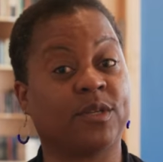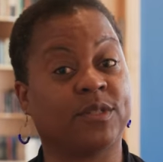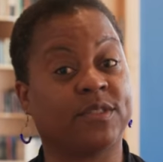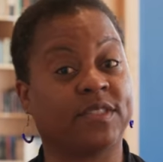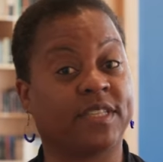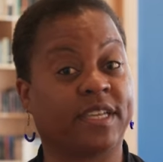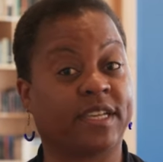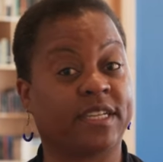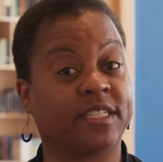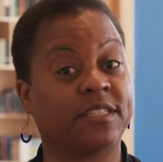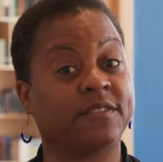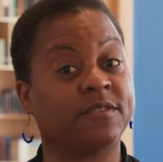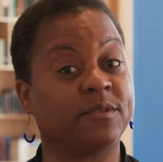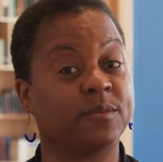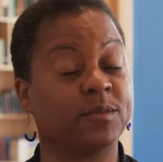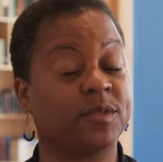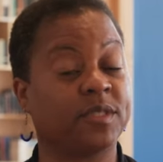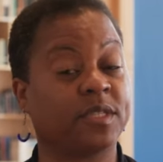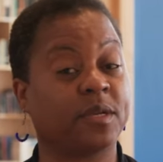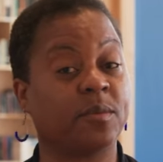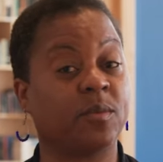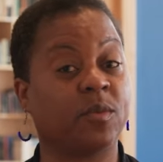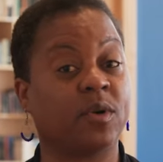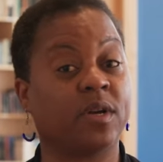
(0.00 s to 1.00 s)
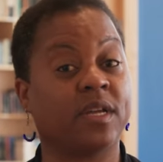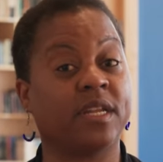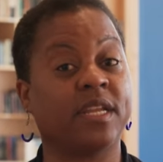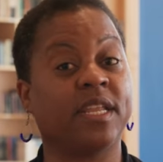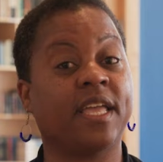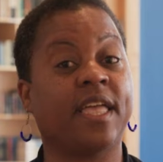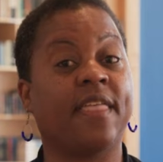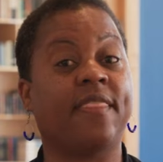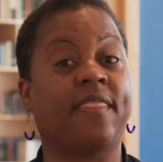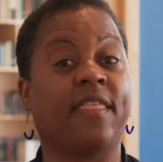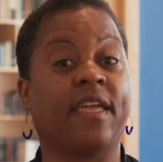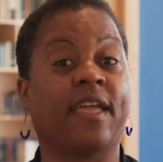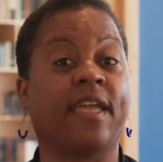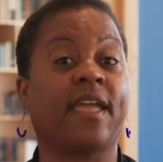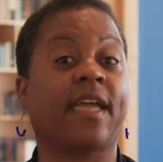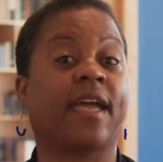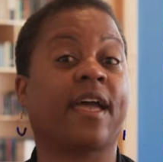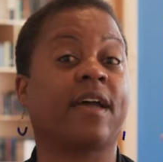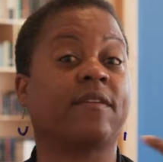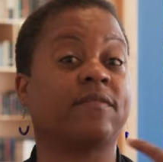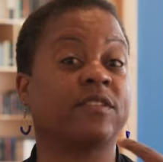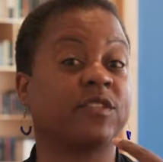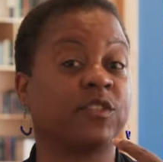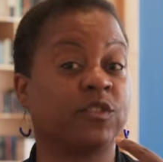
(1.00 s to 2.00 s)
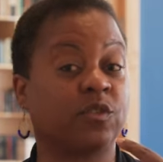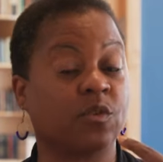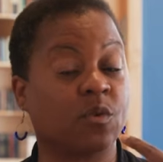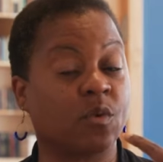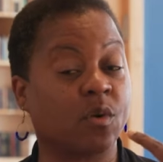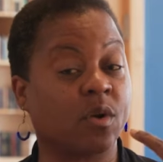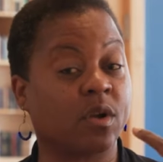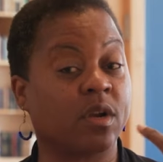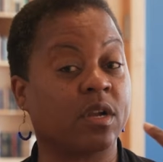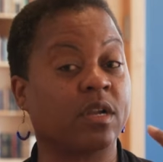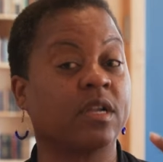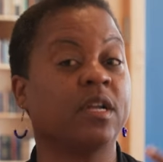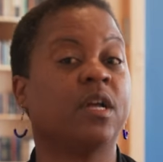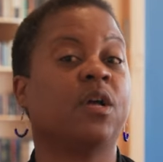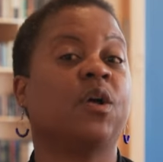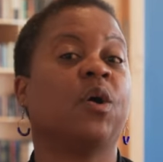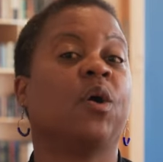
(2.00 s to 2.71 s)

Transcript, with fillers: sex from someone and they have a sore